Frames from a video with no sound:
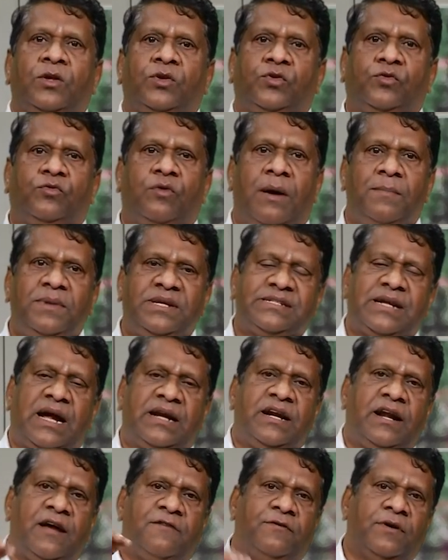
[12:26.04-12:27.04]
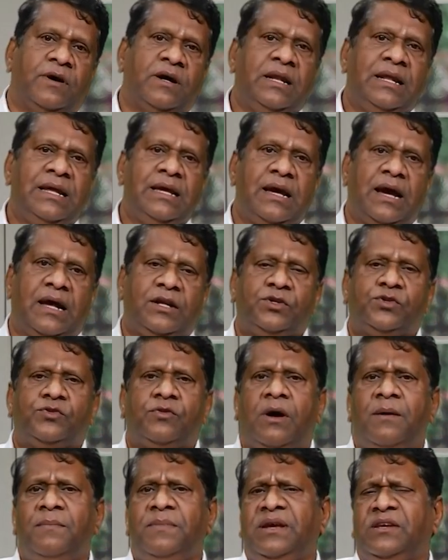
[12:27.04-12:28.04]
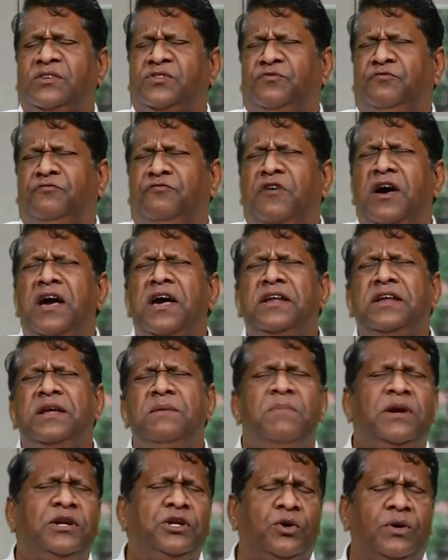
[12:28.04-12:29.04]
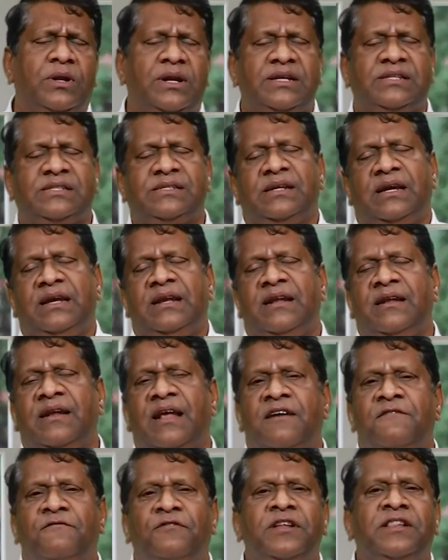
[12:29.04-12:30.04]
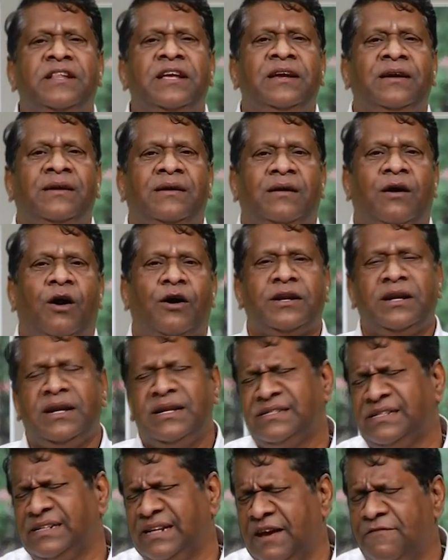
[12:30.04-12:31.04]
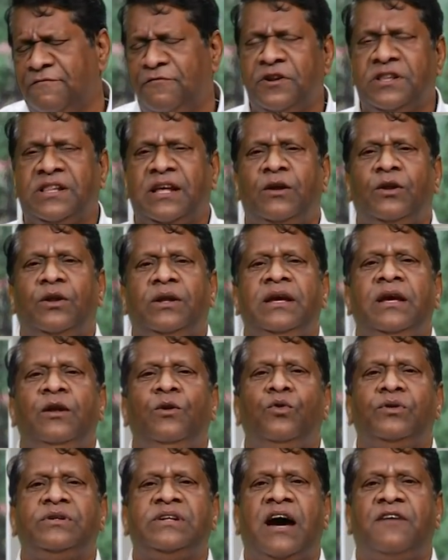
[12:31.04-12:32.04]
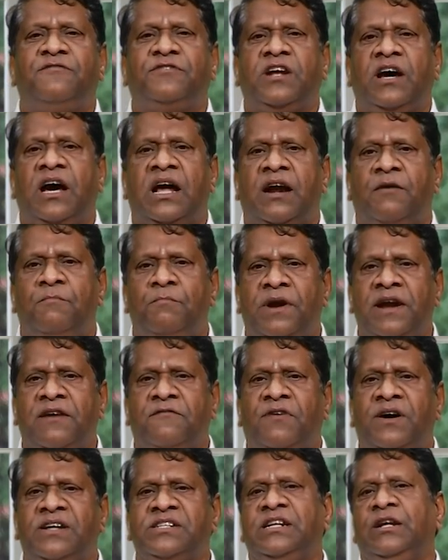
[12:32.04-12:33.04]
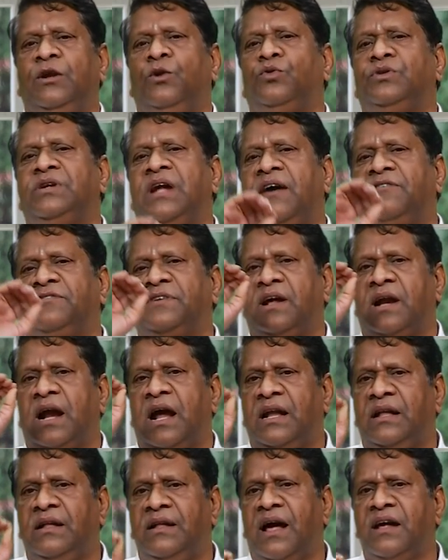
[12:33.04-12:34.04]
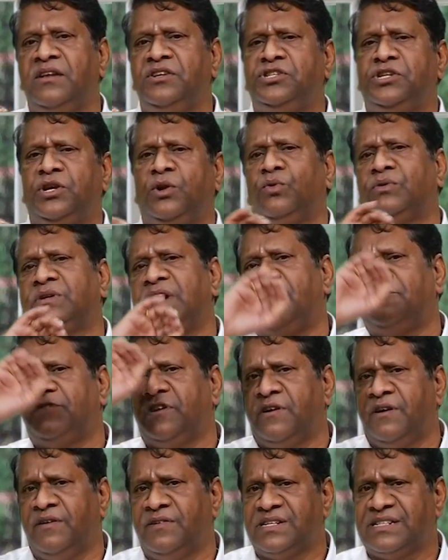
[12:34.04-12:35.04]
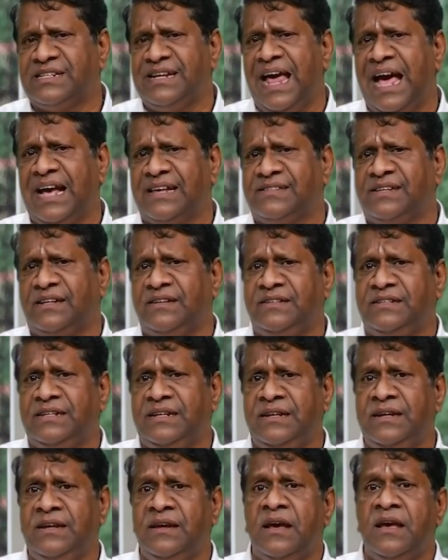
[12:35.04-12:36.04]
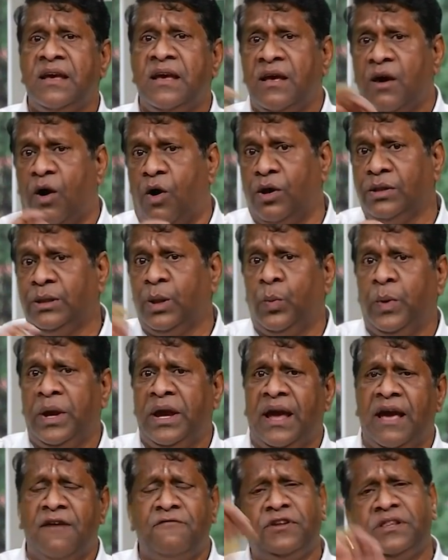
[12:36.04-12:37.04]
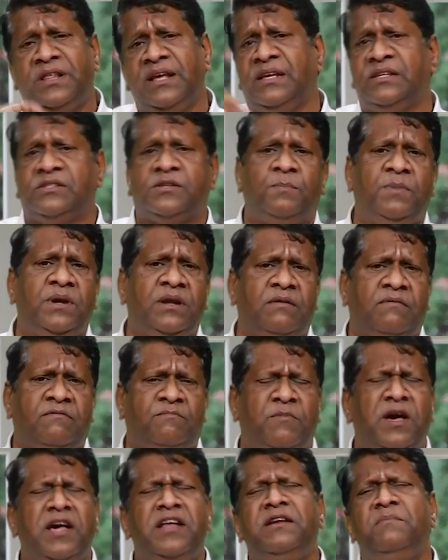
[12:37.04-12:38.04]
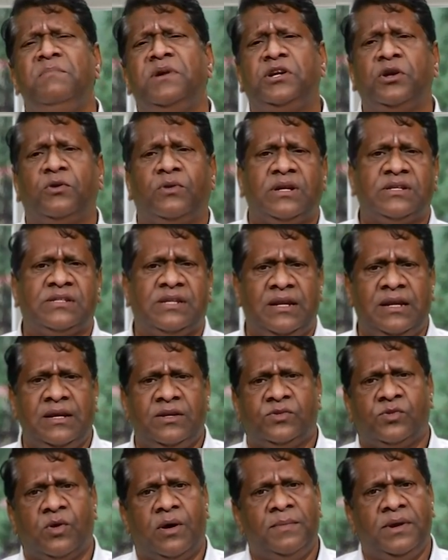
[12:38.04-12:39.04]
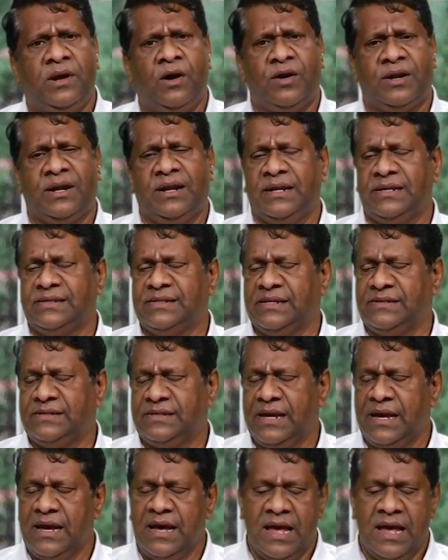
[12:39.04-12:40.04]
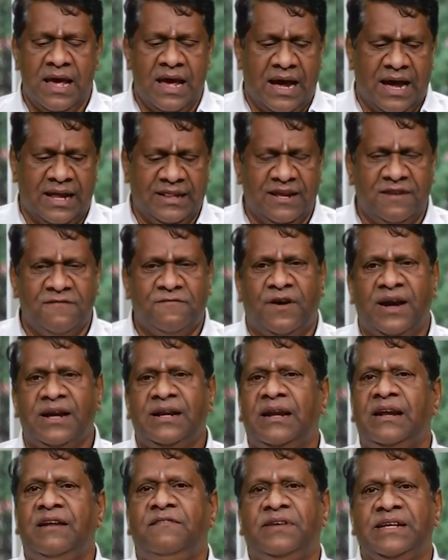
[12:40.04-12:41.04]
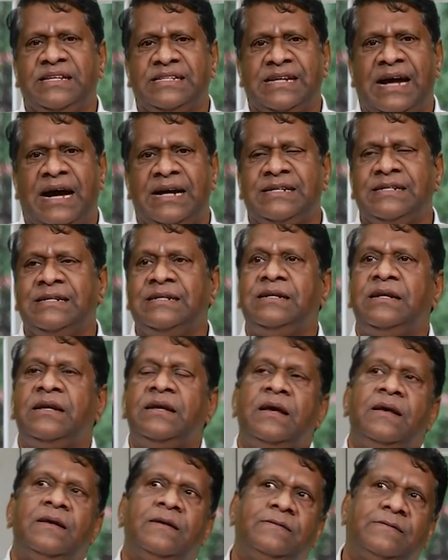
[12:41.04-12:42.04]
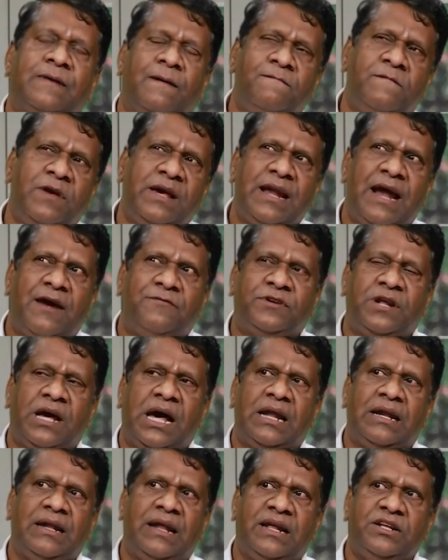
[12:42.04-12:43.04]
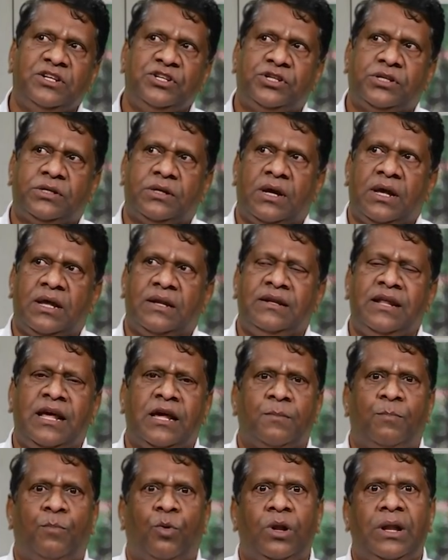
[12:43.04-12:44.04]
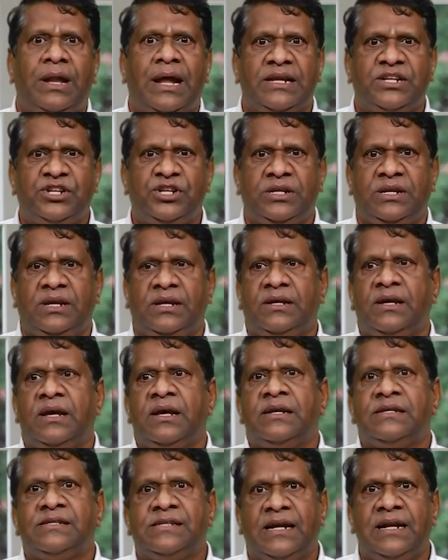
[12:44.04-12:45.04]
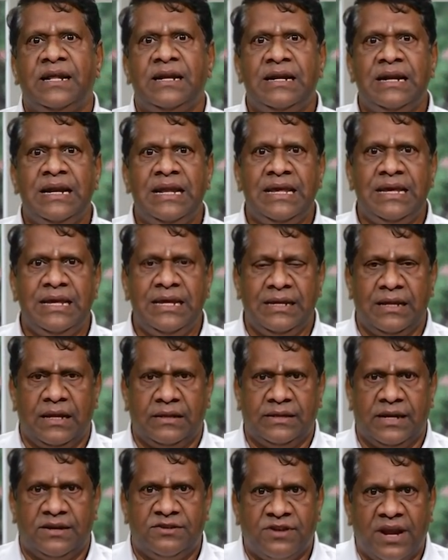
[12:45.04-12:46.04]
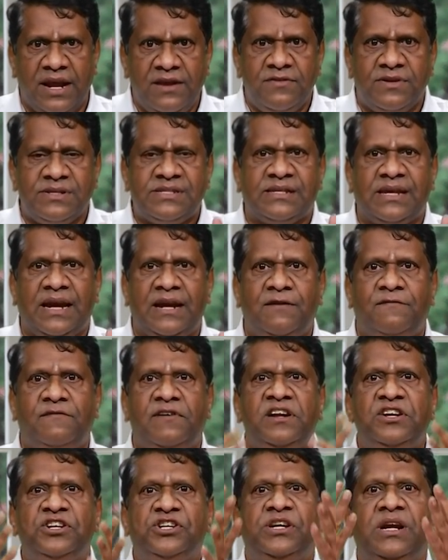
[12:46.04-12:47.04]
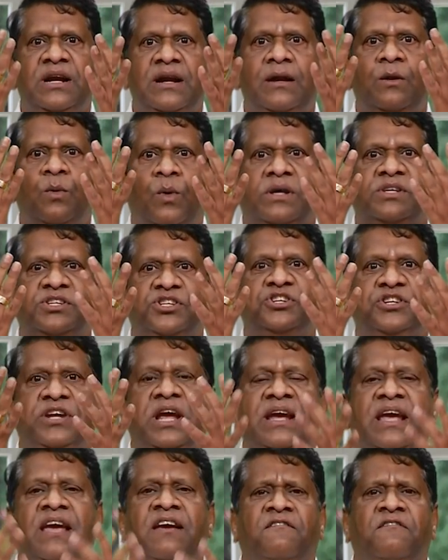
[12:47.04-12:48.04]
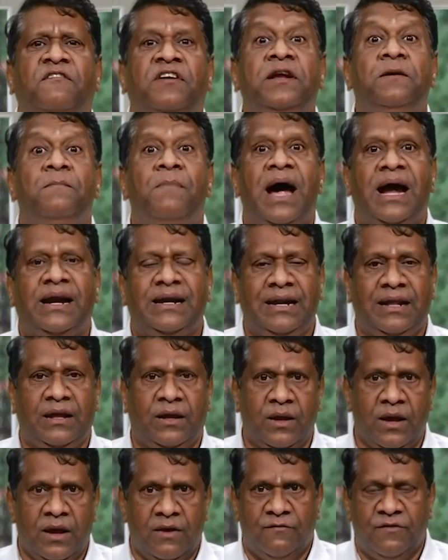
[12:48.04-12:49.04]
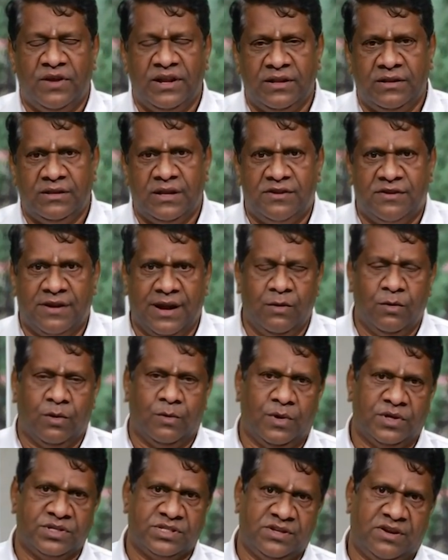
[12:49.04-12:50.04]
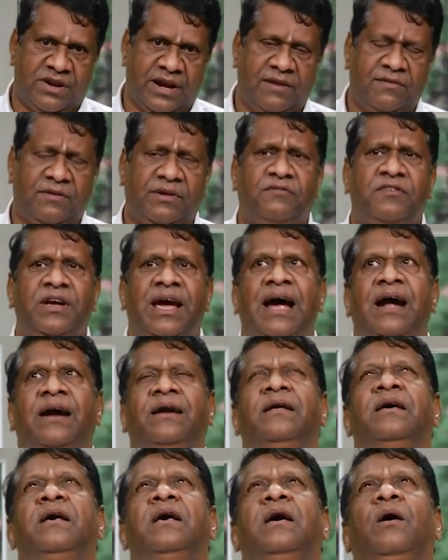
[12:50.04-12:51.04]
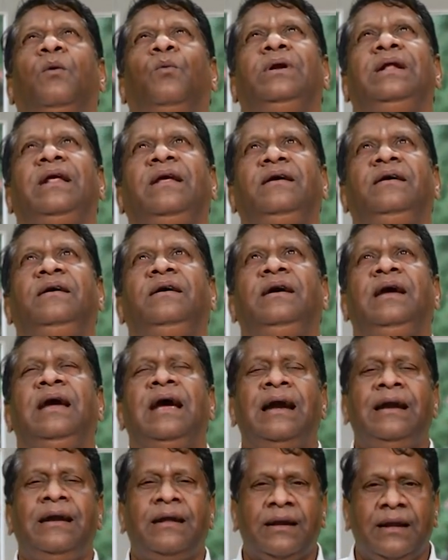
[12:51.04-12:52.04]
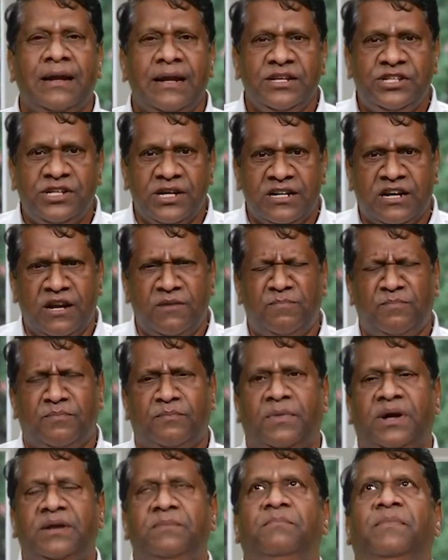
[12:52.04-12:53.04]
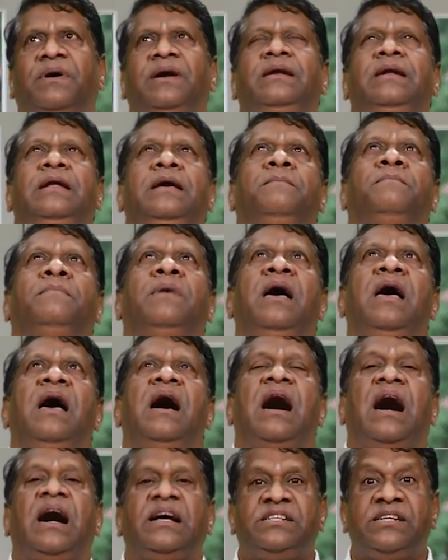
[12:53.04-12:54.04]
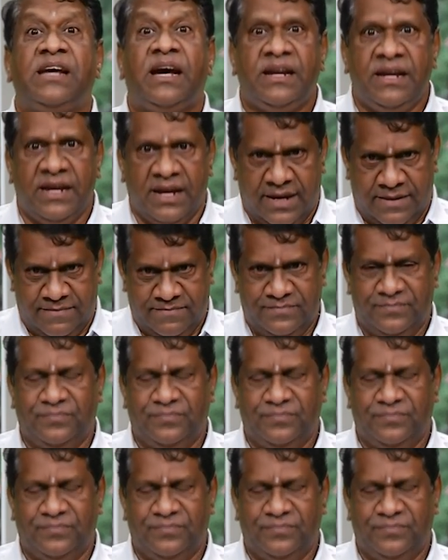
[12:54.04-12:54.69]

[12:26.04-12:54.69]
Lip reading: Swami started off early, and Swami is very meticulous in everything, organizing everything. He looked after our breakfast, he looked after our lunch, he looked after our snacks and tea on the way. Everything has been very meticulously Swami organizes. And then finally we started. Somewhere after our lunch near Pollachi, suddenly the driver's side windshield was shaking very badly when the driver was driving. We had one elderly gentleman by name Acharya.